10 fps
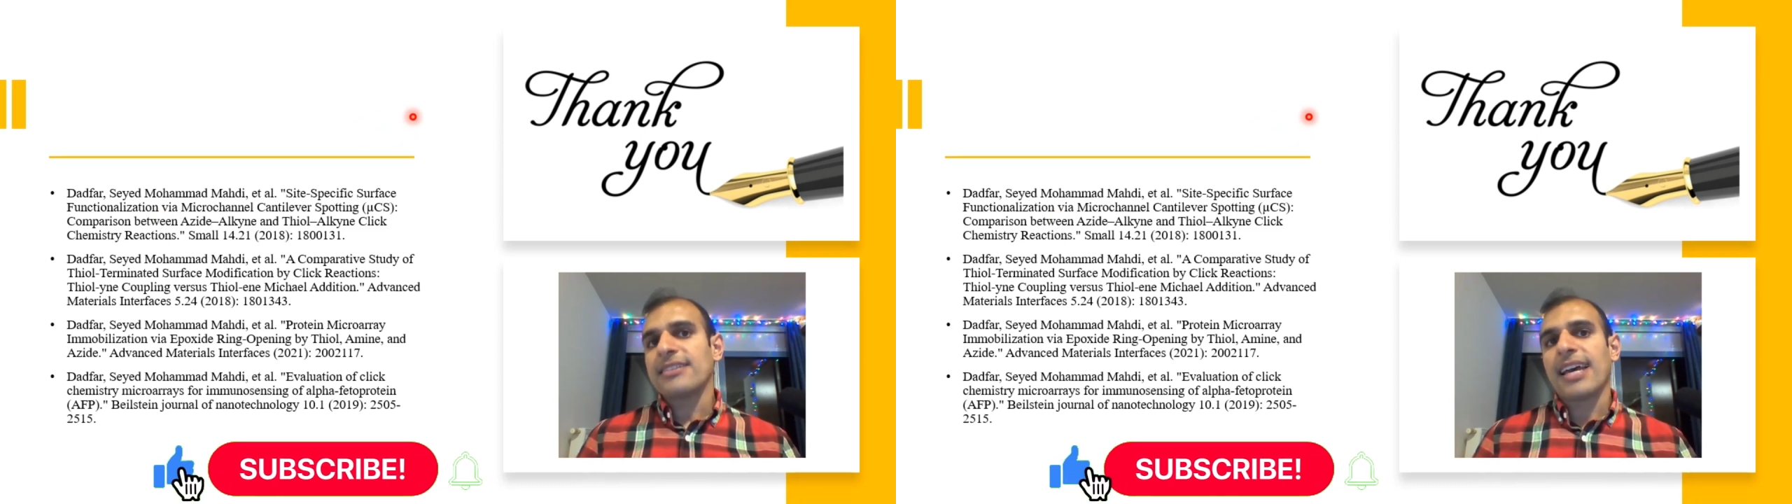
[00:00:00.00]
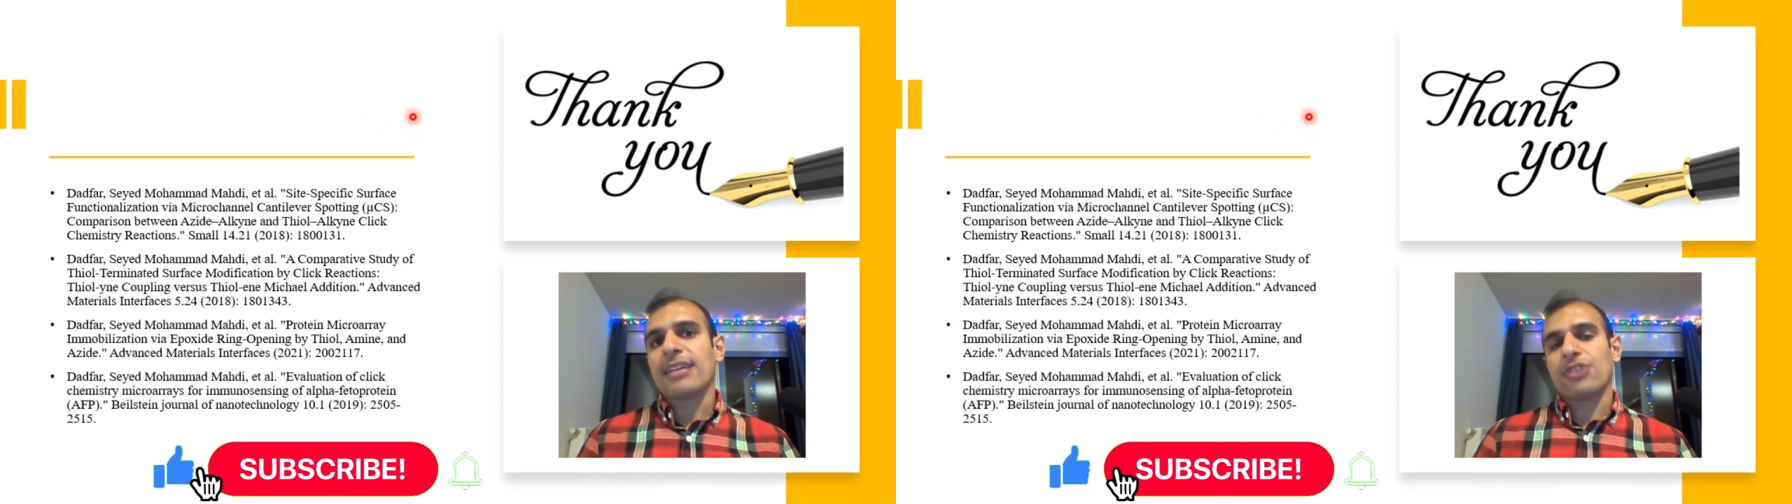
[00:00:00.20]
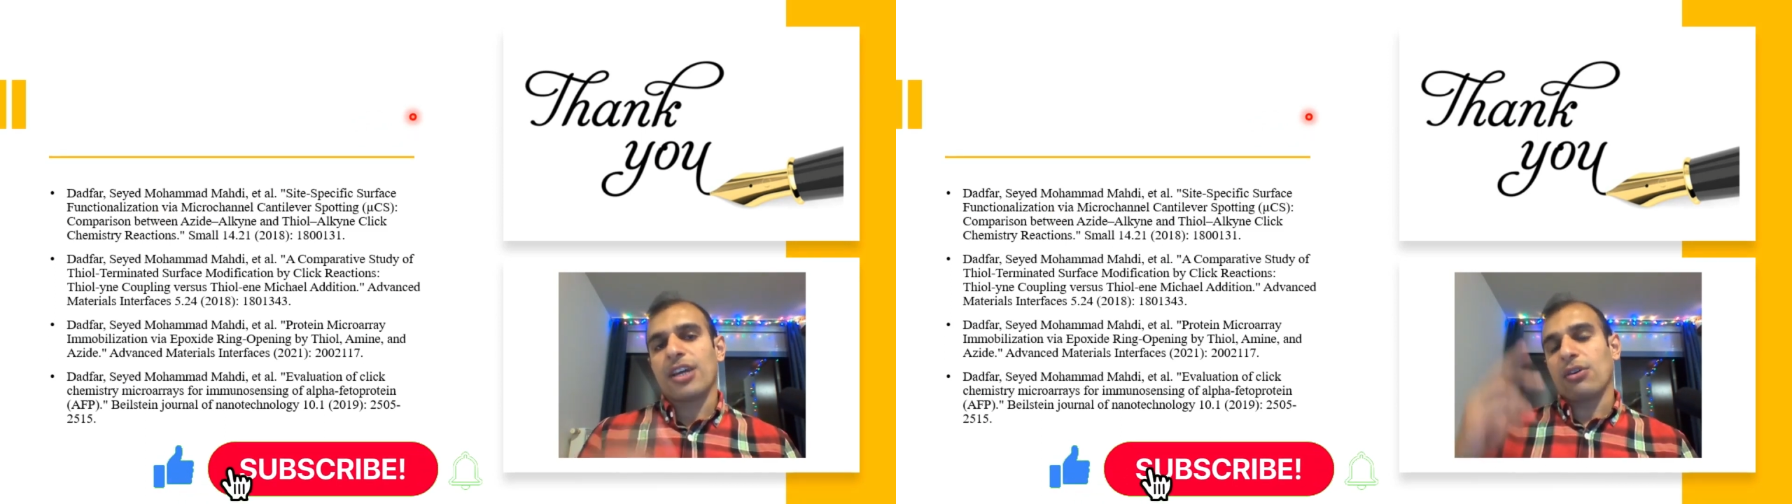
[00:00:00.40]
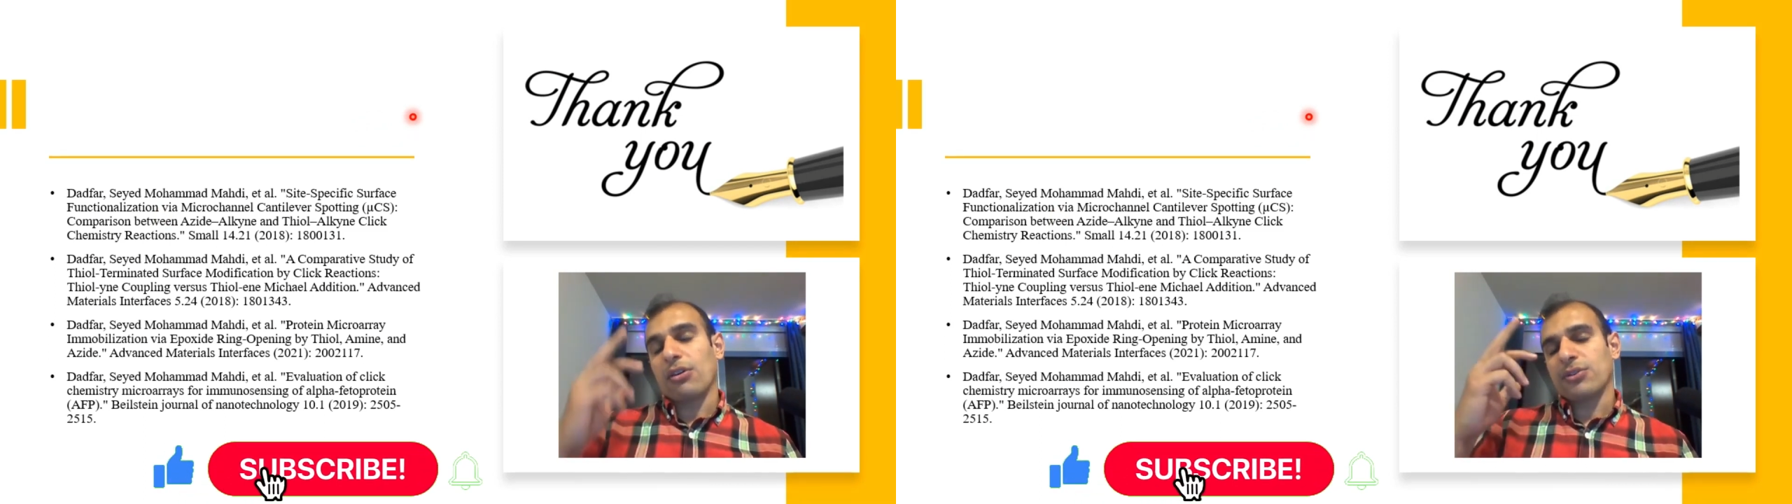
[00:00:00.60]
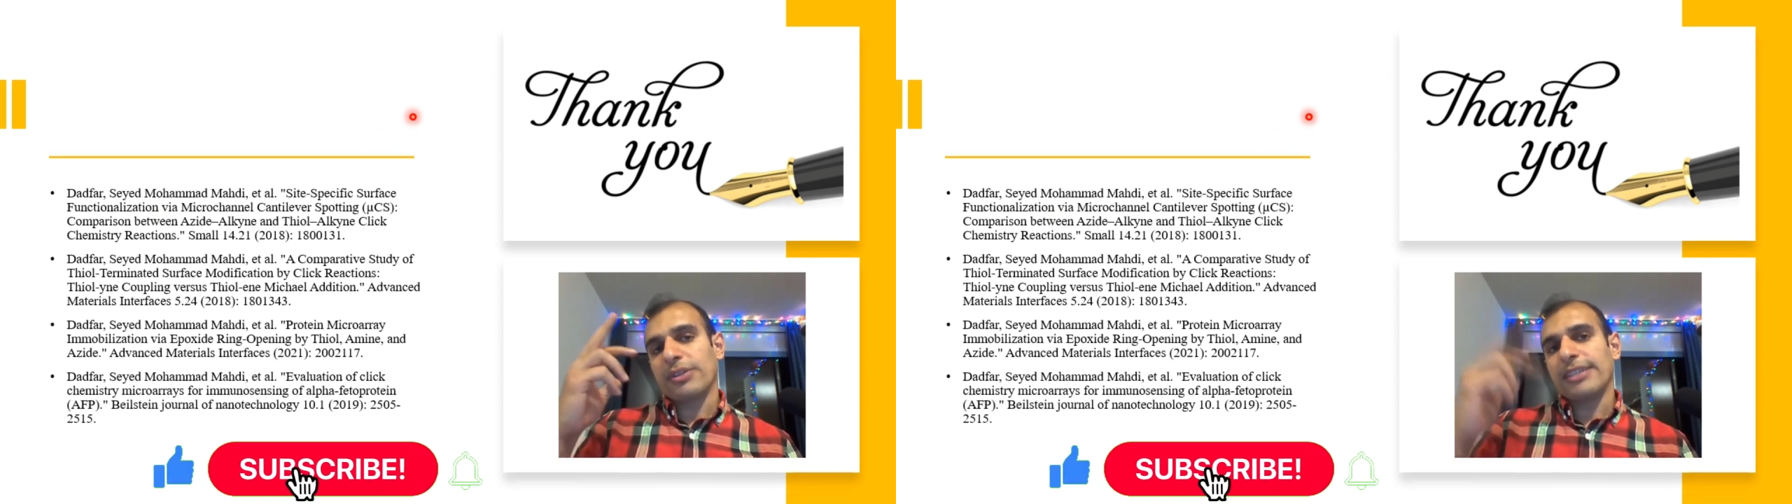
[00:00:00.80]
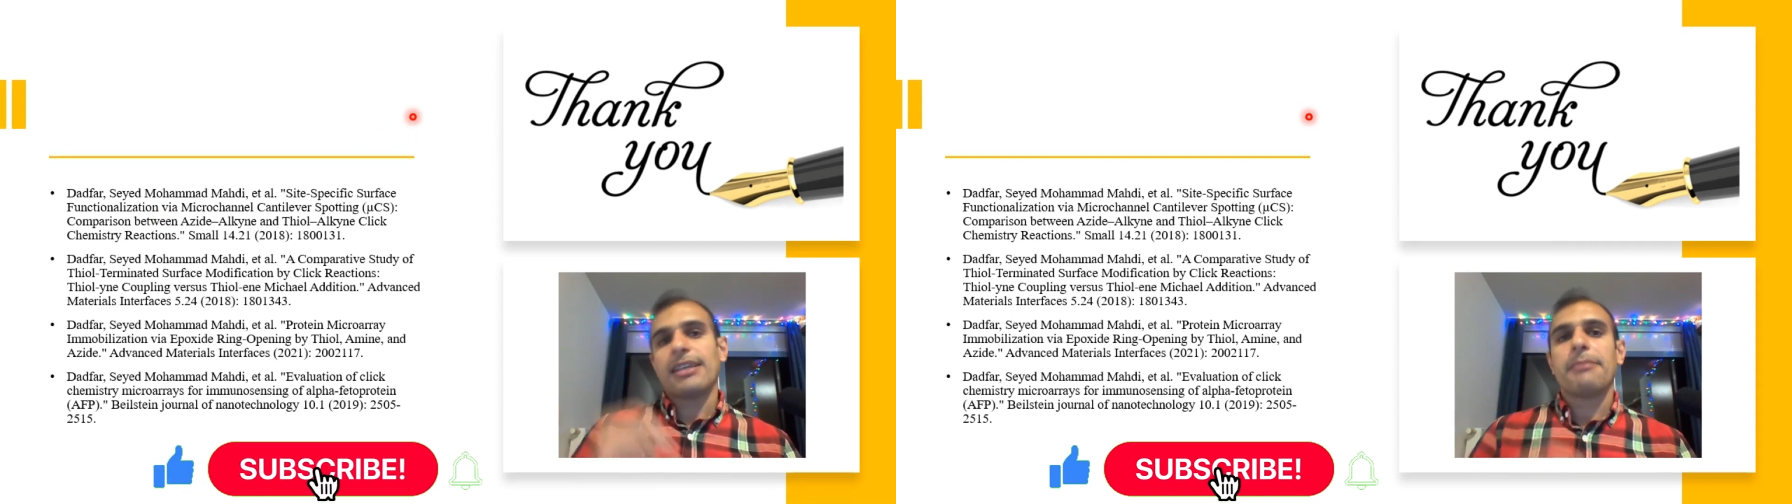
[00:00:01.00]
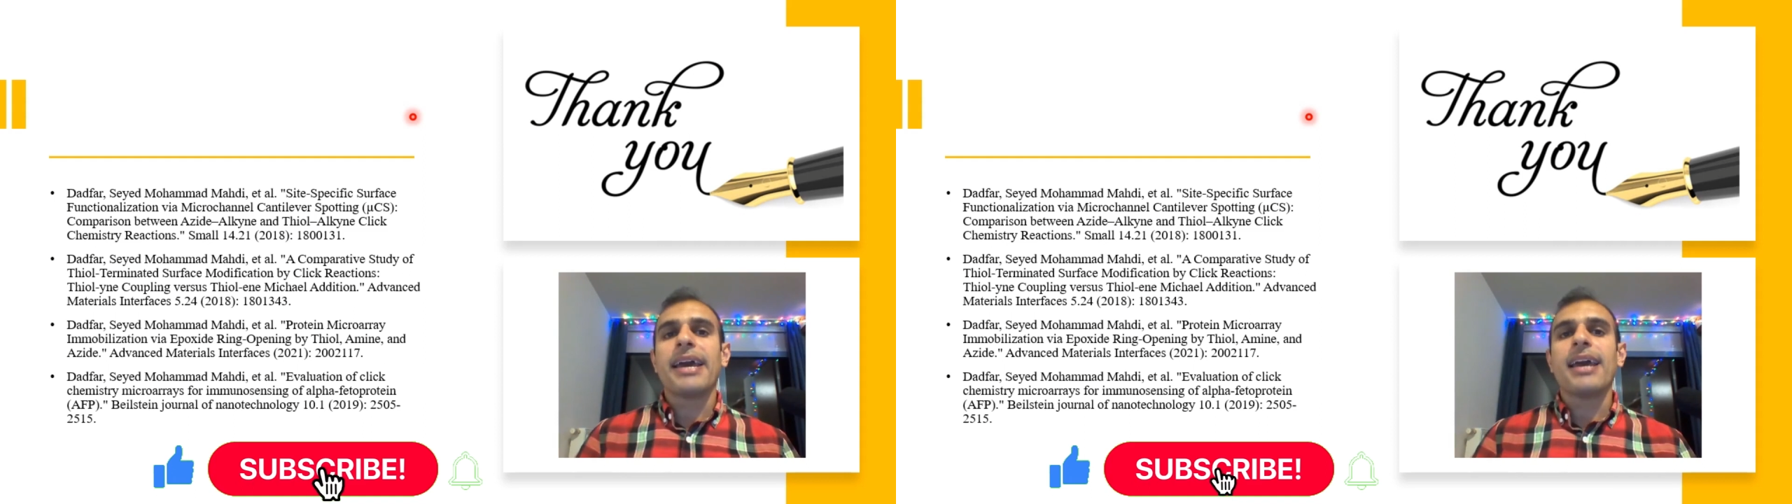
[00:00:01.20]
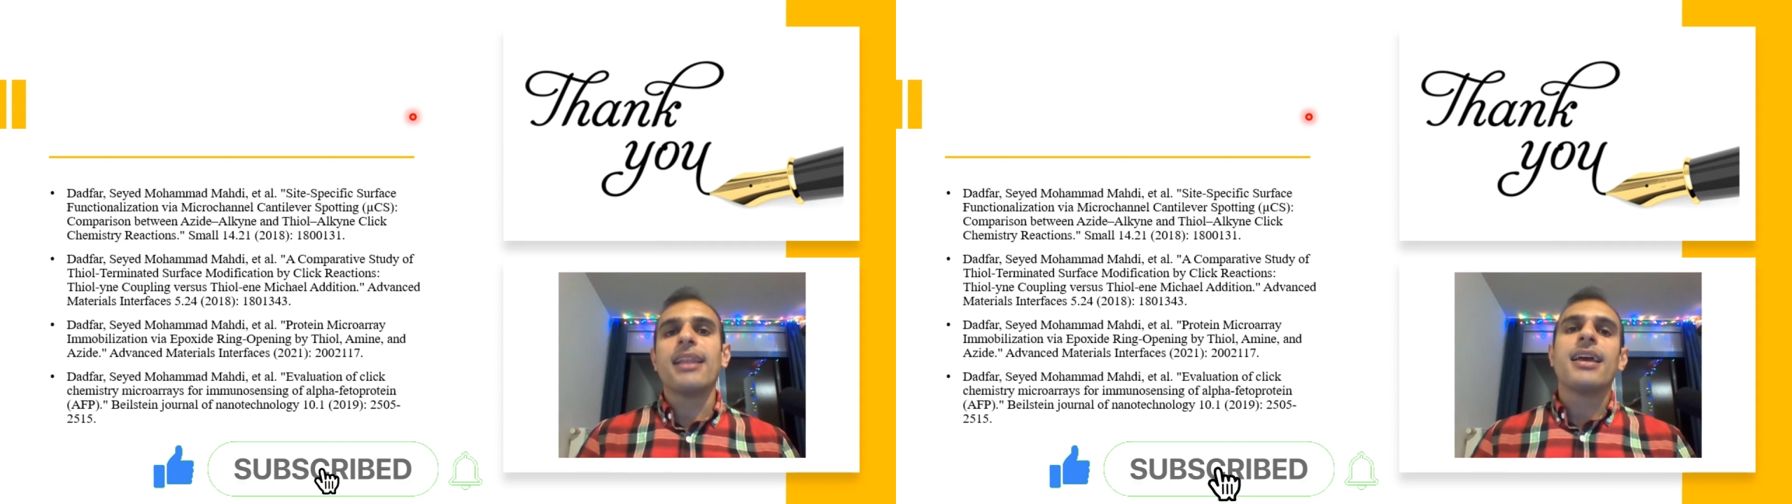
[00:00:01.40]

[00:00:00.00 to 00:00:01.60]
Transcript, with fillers: And you can also hit the bell.